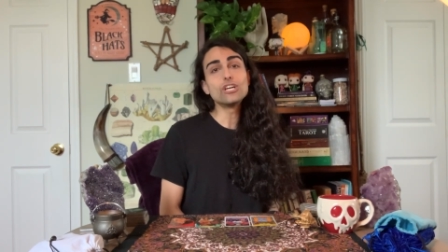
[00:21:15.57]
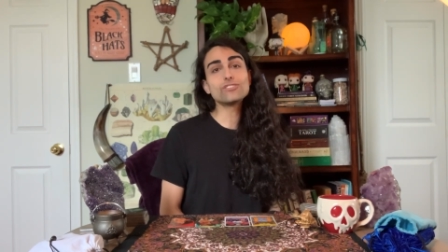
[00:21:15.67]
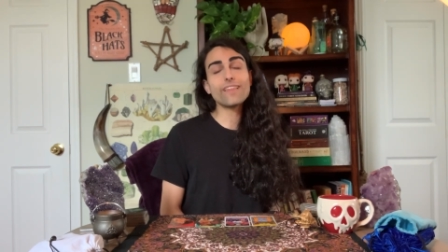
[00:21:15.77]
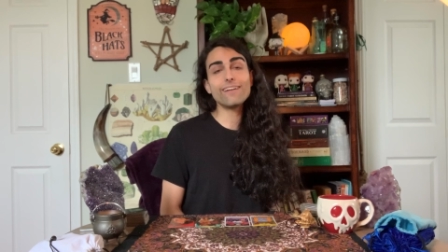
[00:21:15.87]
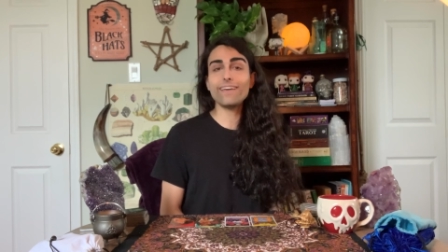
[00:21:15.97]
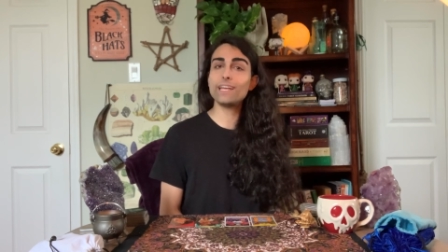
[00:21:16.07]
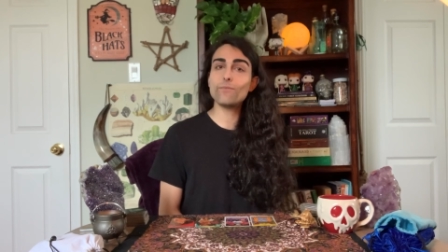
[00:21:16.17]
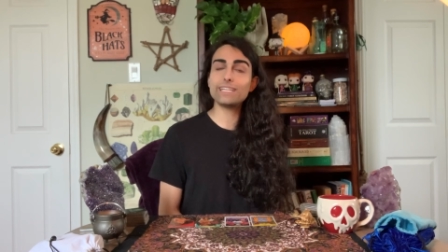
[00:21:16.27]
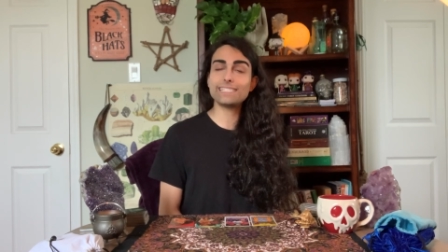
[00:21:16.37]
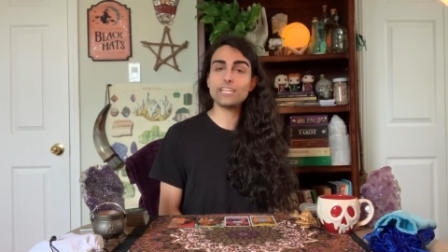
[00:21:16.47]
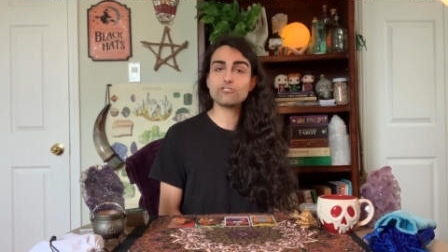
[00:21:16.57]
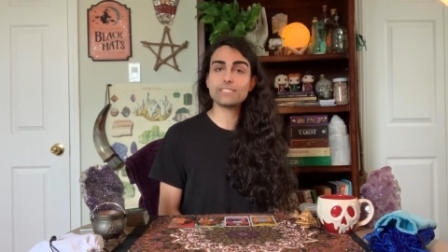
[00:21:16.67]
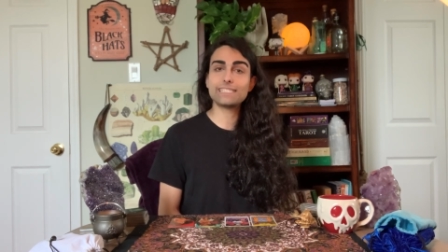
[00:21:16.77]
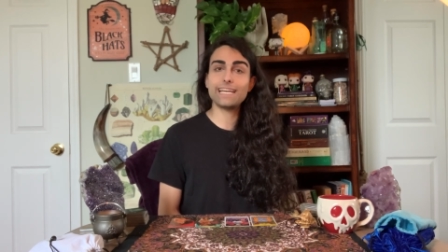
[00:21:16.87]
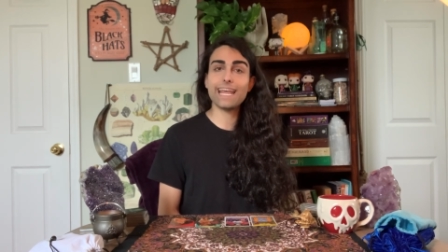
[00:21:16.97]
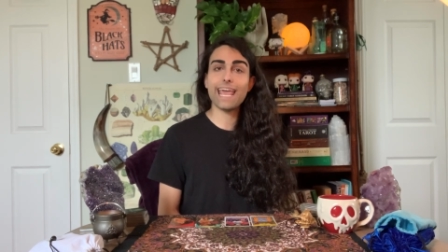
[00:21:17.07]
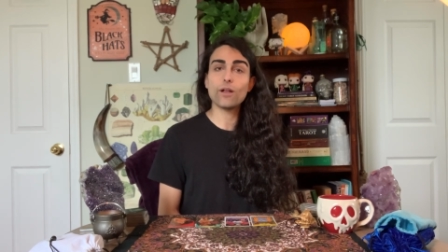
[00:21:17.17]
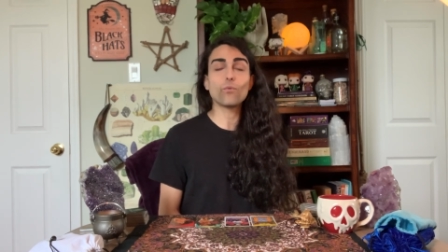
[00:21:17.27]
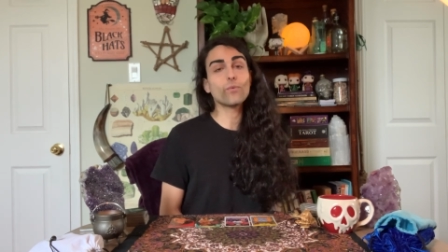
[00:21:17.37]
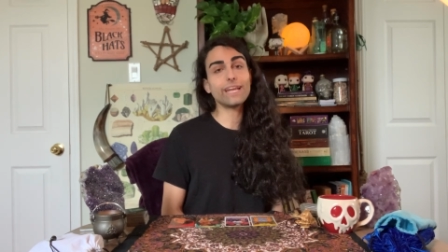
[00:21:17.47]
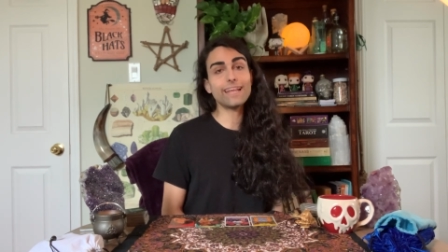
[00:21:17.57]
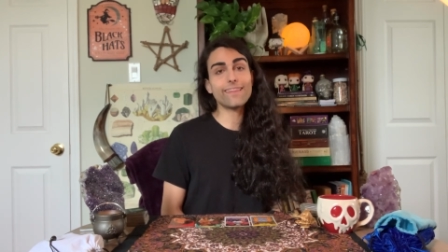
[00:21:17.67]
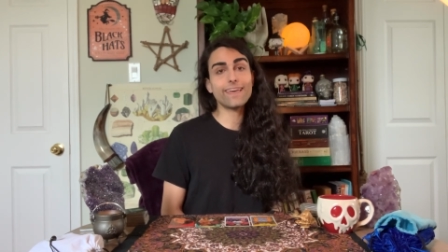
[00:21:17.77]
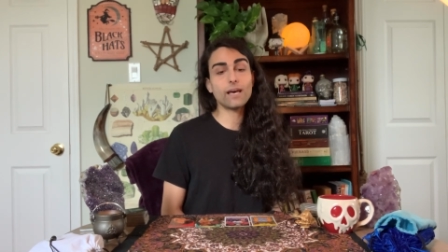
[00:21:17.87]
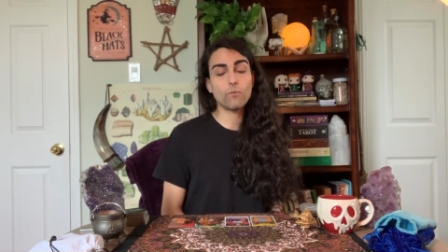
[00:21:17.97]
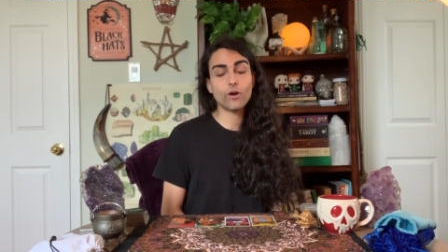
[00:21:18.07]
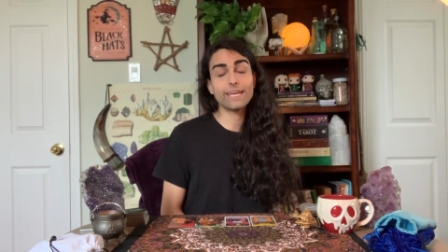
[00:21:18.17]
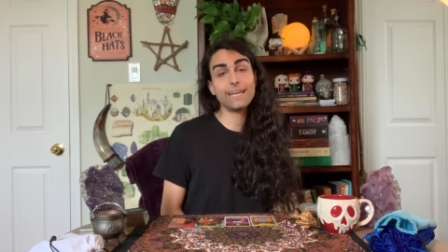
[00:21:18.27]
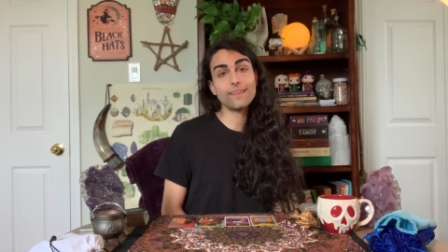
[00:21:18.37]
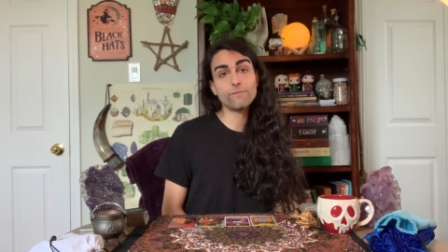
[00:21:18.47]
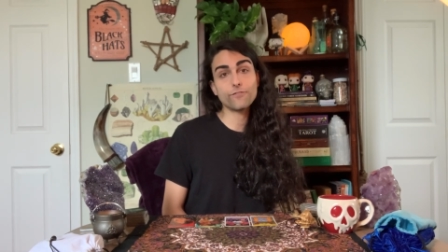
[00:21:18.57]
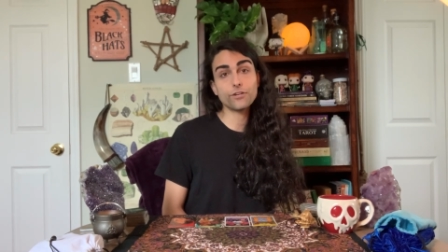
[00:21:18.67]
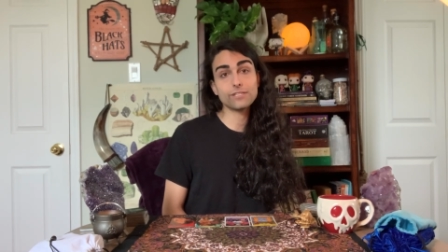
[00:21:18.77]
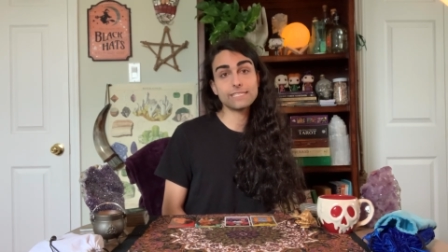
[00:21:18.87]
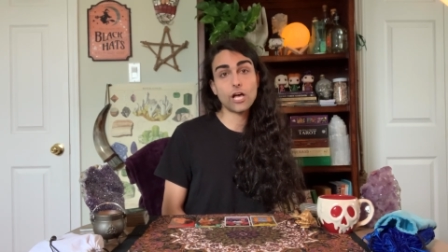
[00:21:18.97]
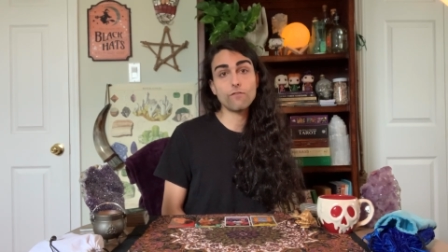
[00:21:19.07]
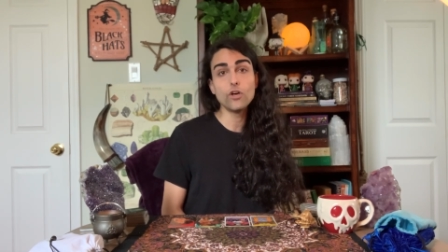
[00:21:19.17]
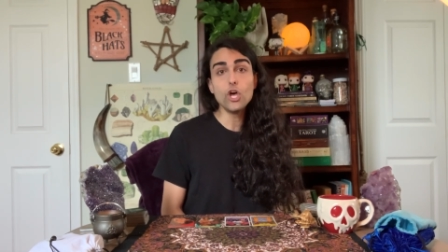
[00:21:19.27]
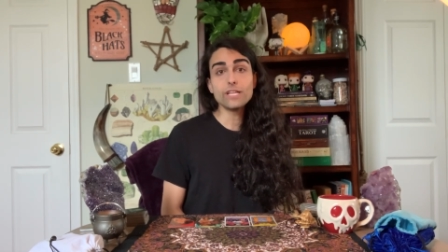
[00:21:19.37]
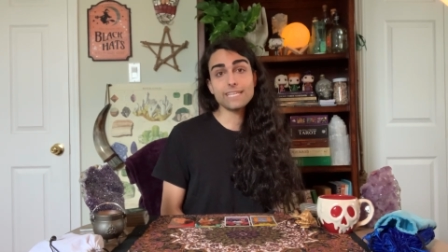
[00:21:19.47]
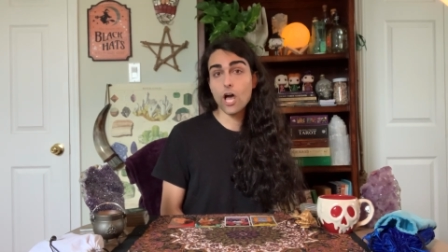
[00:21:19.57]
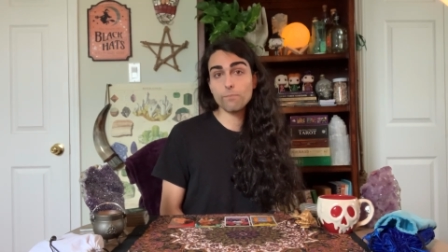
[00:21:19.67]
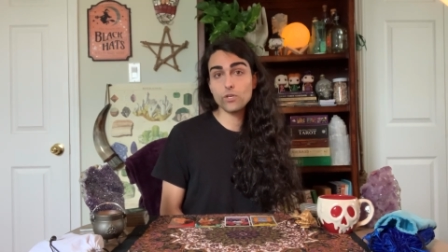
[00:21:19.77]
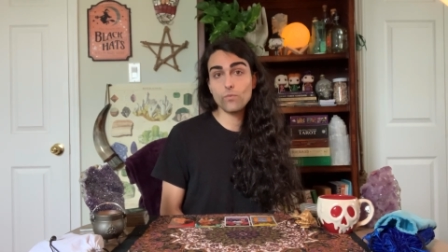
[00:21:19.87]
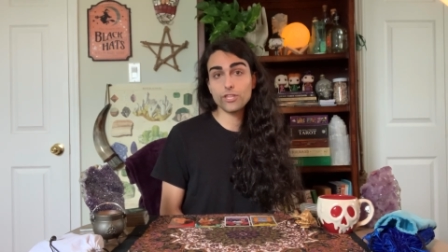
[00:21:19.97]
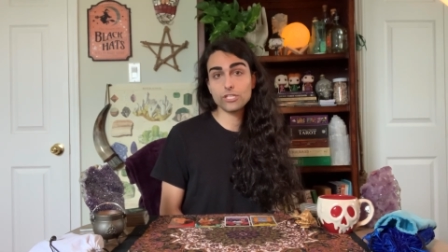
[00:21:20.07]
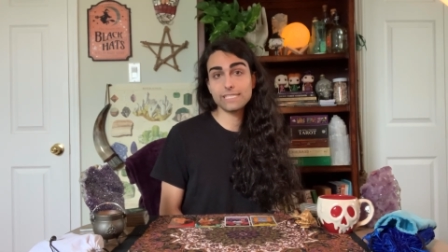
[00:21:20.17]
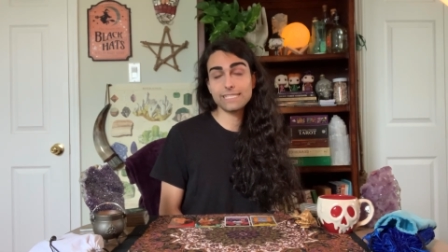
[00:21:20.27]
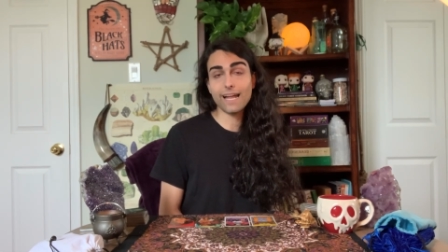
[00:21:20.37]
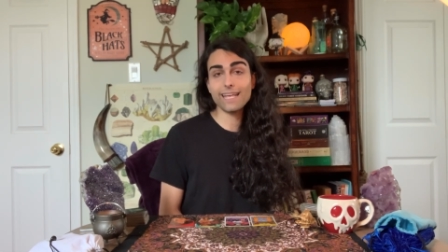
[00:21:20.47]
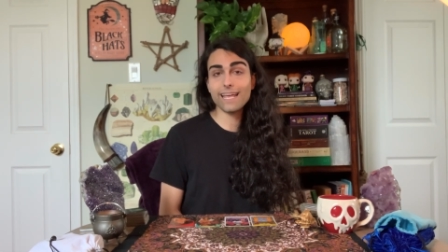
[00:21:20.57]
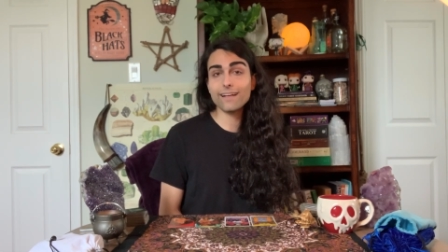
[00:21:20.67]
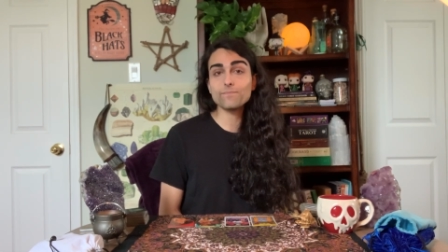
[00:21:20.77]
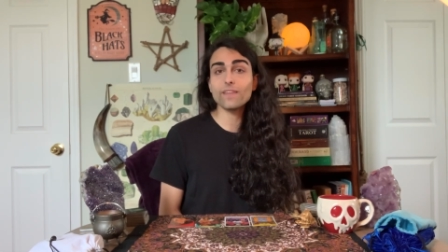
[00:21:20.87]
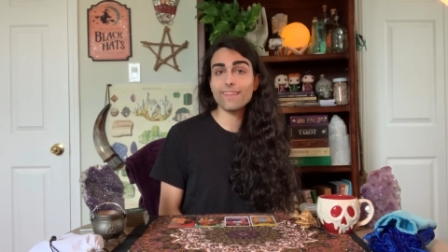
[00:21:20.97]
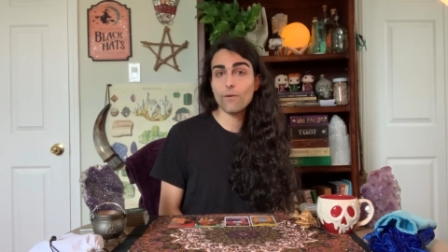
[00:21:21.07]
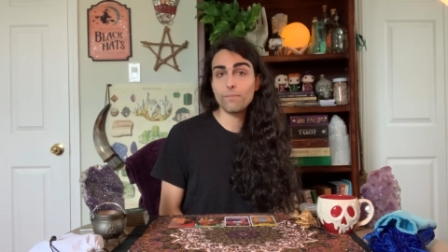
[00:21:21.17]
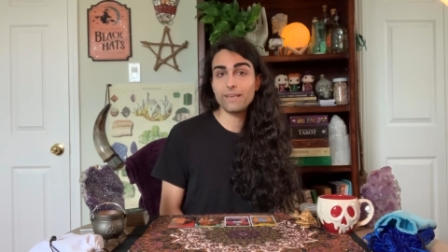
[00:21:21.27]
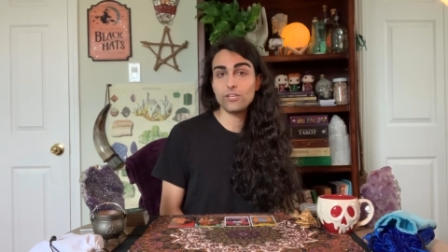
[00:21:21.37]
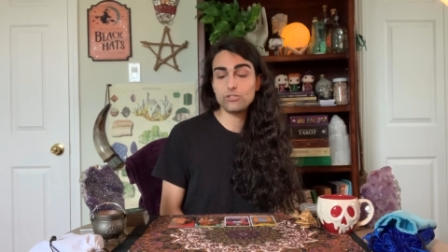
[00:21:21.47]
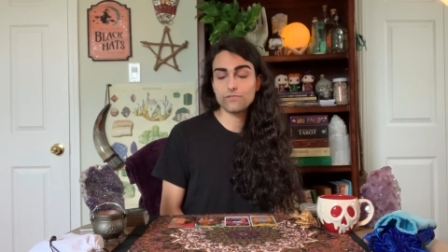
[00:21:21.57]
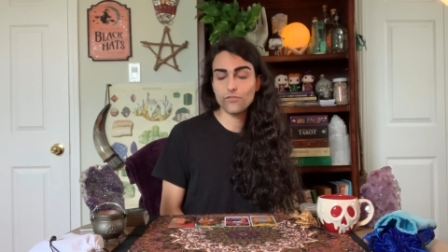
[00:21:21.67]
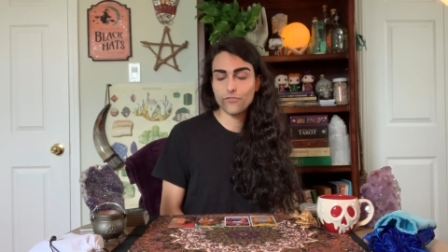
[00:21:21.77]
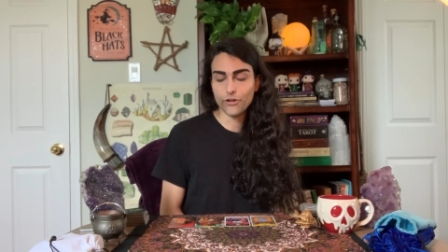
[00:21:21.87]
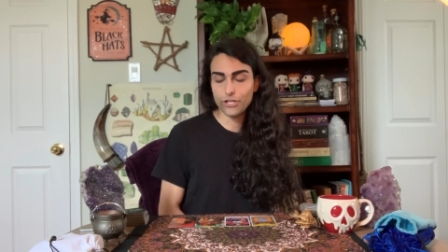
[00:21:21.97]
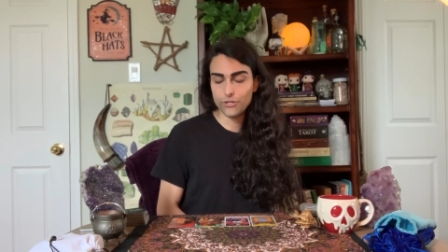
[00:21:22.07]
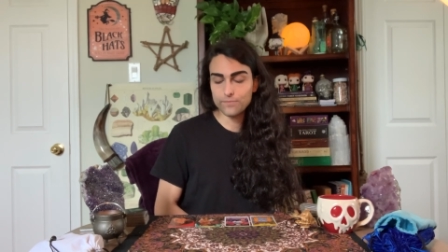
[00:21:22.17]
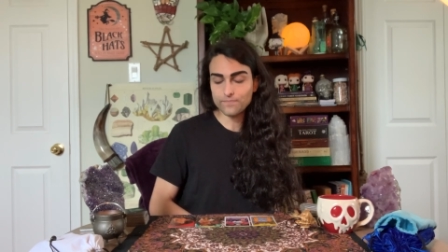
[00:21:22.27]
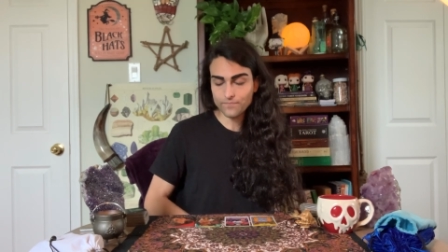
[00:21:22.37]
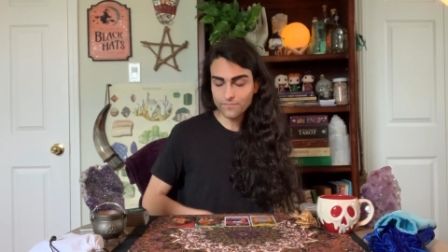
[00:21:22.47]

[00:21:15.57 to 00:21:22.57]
so that if anyone is interested in reading them or getting them for yourself to help you with your studying, that would be useful for you.